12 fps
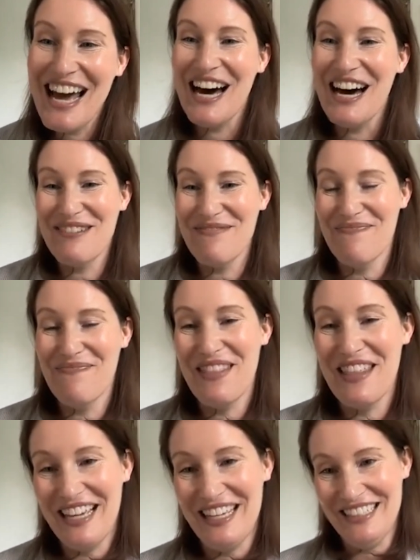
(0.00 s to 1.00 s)

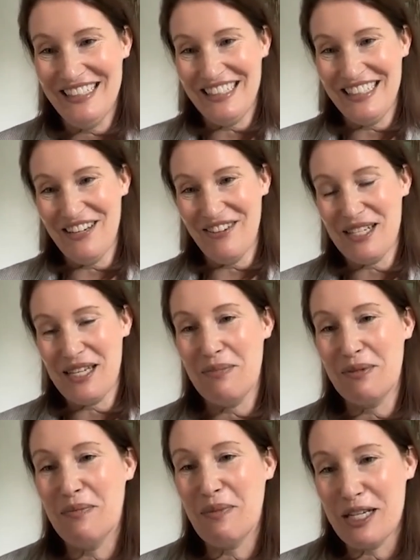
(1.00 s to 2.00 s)
than, a
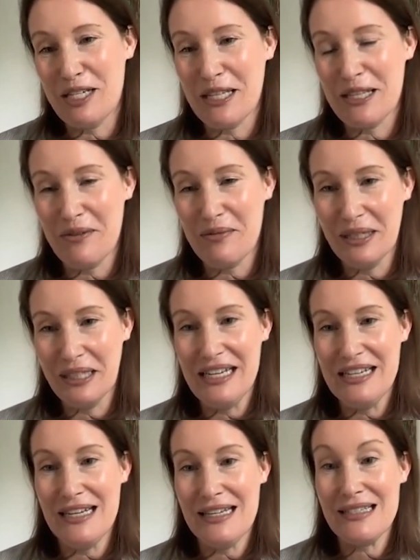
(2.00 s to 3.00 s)
typical project that really
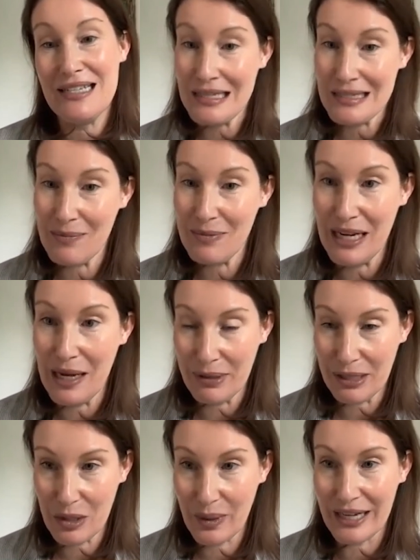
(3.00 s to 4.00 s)
needs to get something up
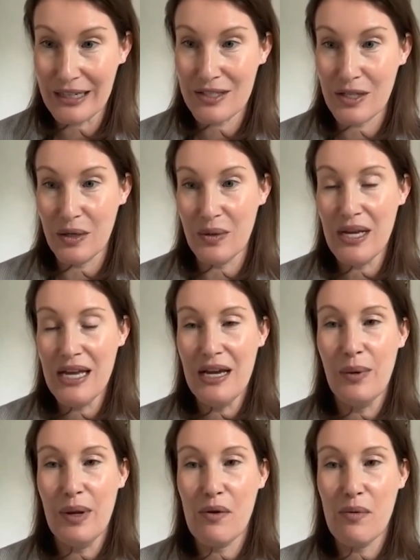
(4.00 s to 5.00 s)
and quick. So
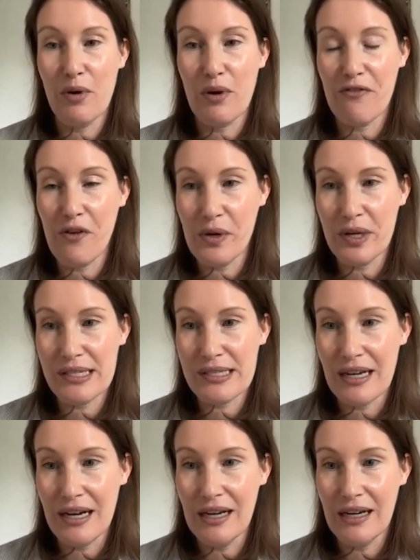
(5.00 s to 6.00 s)
we were more
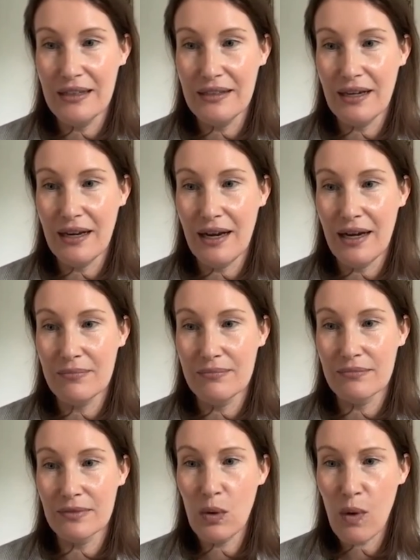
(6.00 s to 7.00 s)
focused on
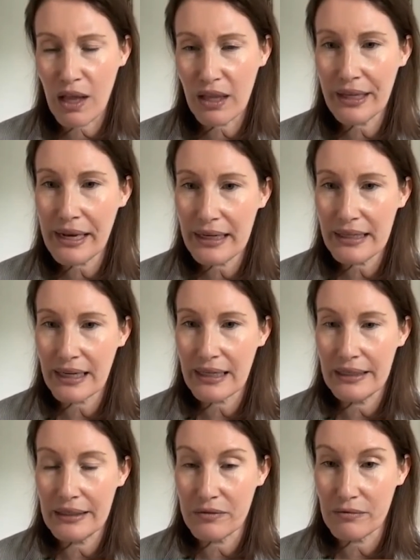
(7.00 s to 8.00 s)
quality and
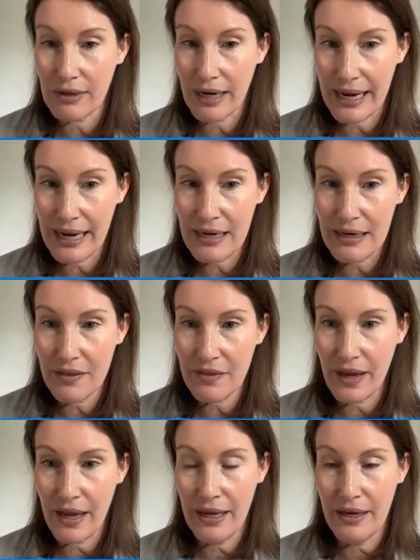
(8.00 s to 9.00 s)
getting it right
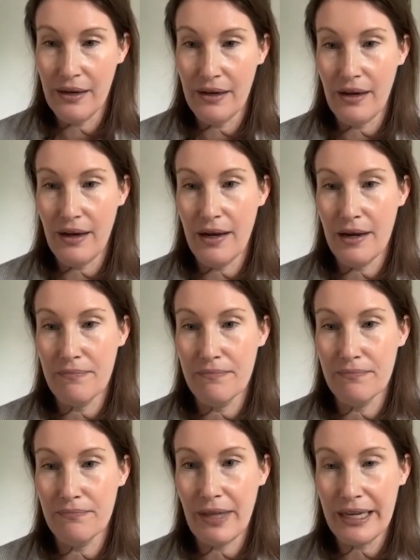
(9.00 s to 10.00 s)
than
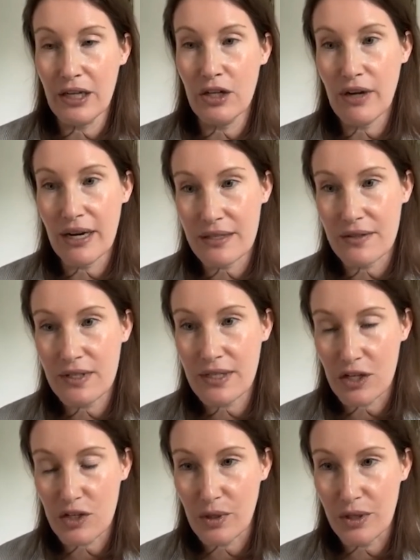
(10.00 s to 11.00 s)
like an aggressive
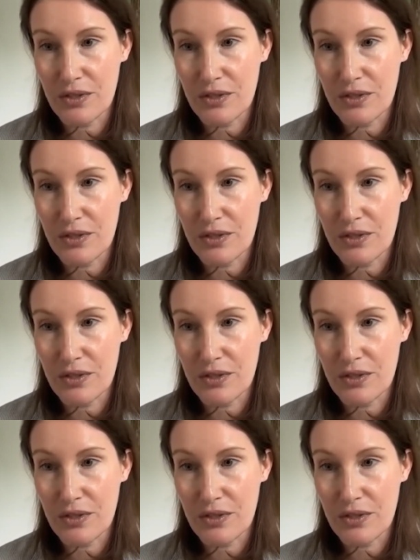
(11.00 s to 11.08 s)
schedule.